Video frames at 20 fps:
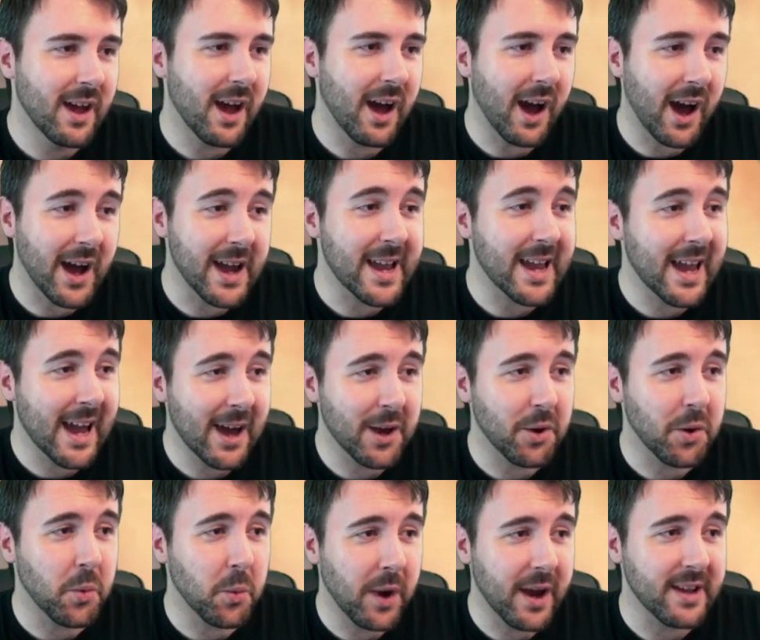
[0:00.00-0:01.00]
I
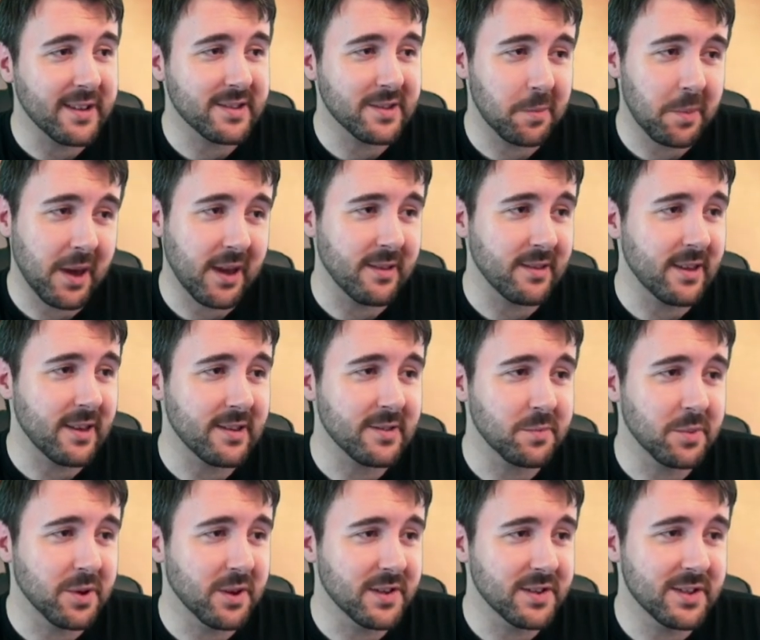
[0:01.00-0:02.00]
cannot wait to paint these,
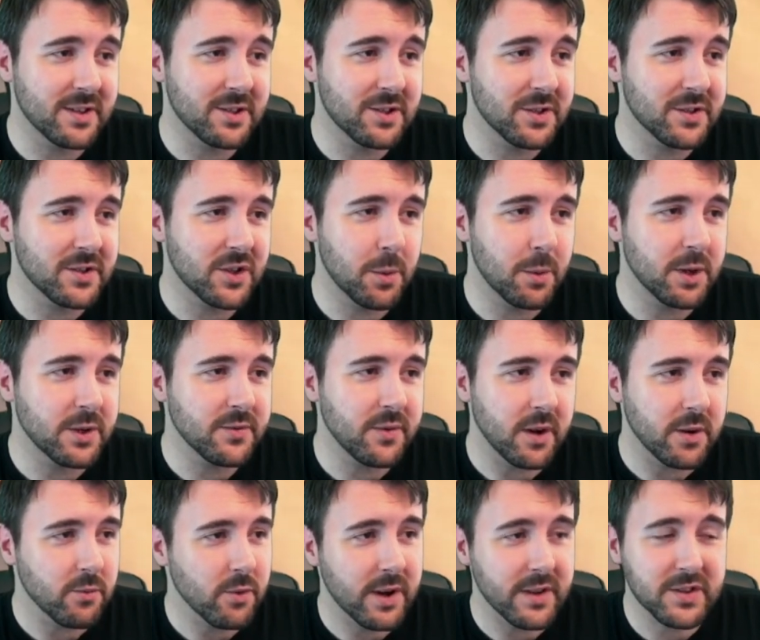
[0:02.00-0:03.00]
because there's just so much
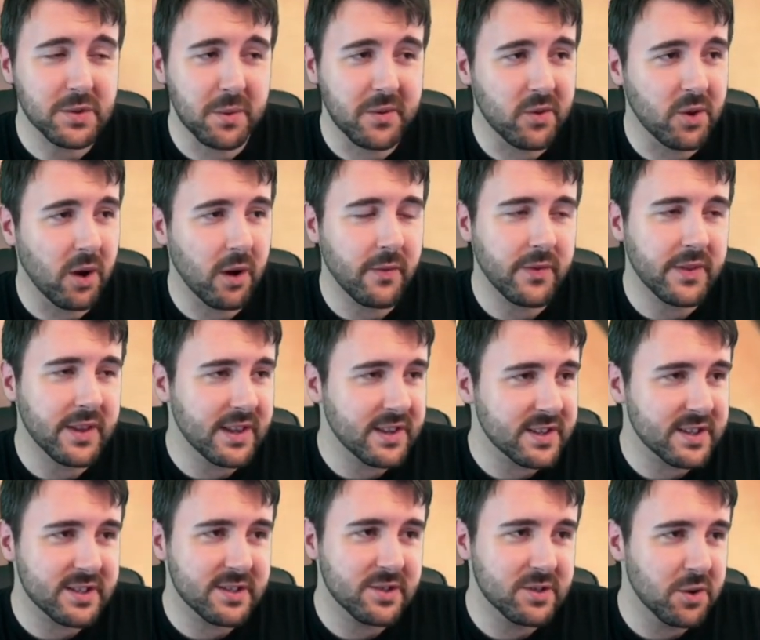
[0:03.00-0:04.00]
fun. Right, so we've got
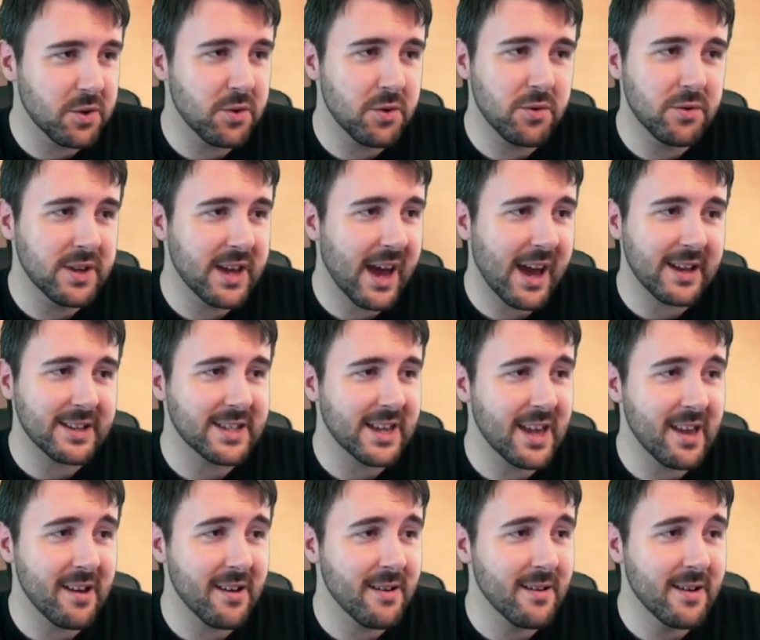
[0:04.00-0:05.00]
this dudette
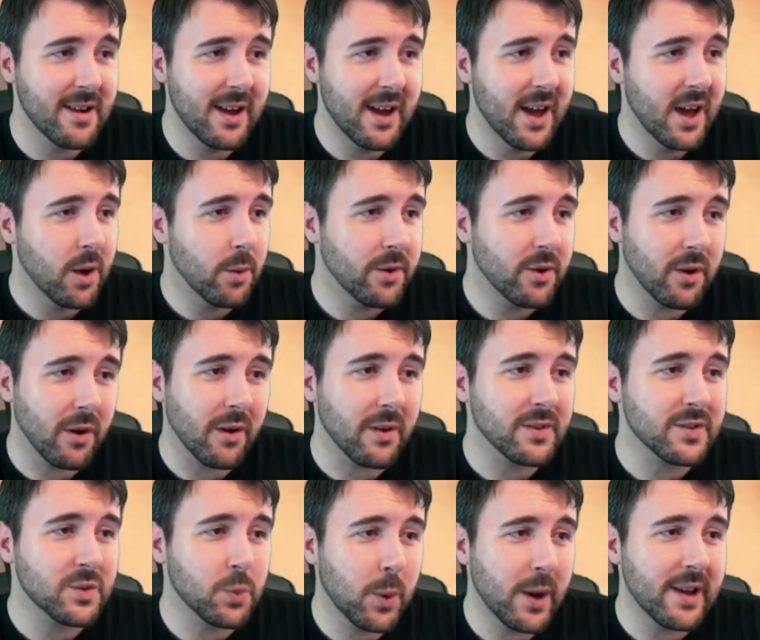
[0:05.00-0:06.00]
here. We've got
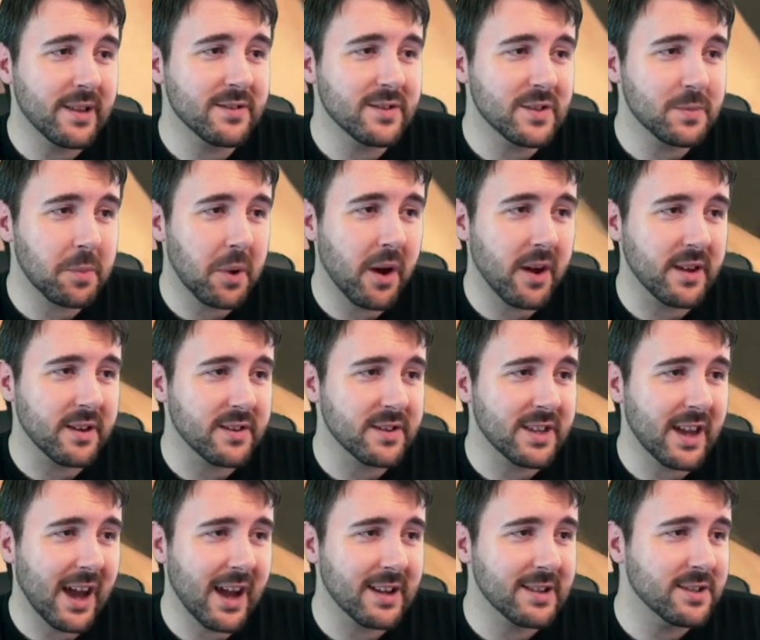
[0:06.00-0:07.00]
twin spikes
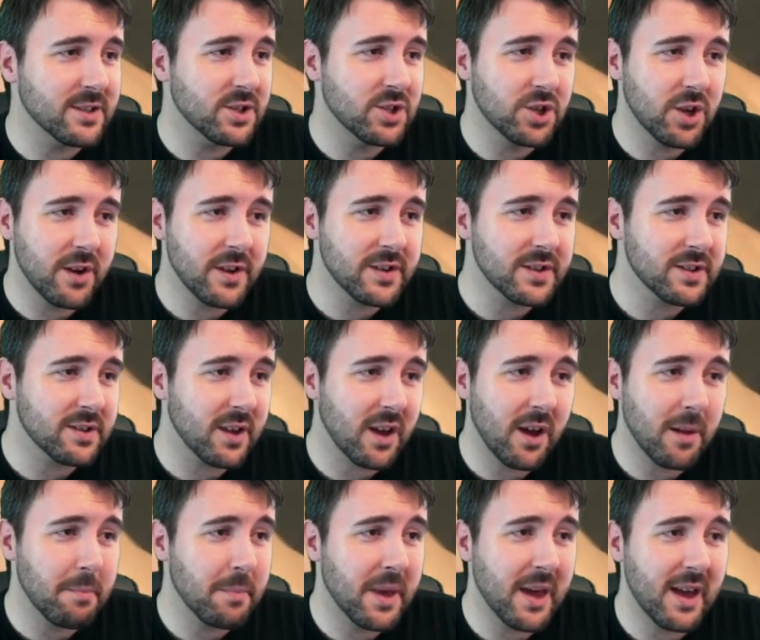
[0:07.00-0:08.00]
and just
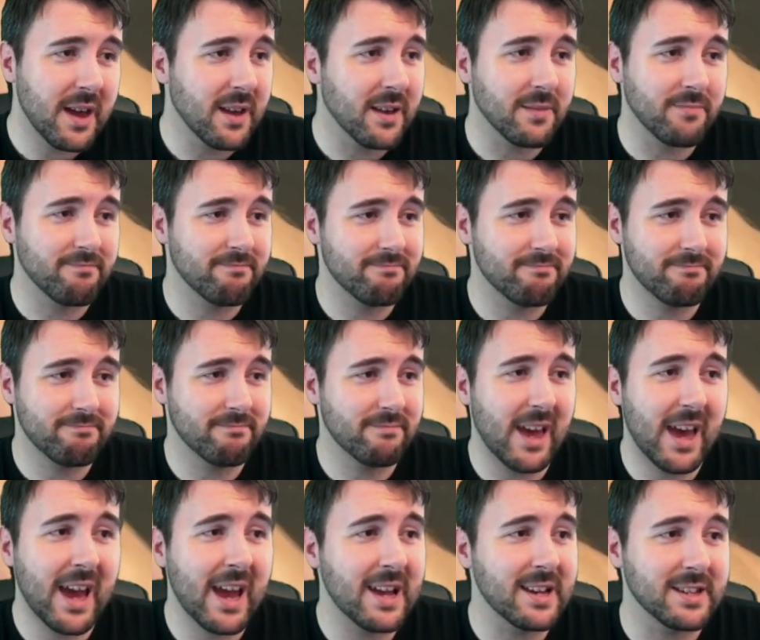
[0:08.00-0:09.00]
a pig
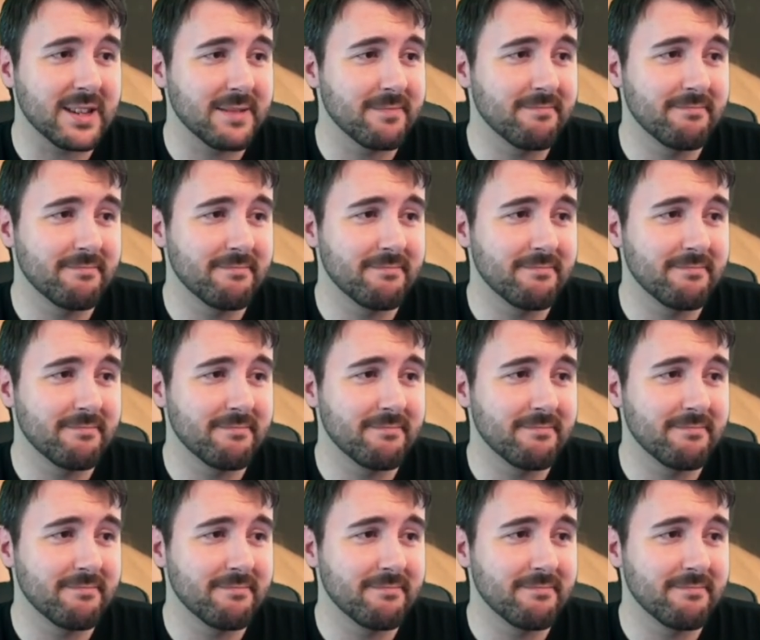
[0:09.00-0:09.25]
head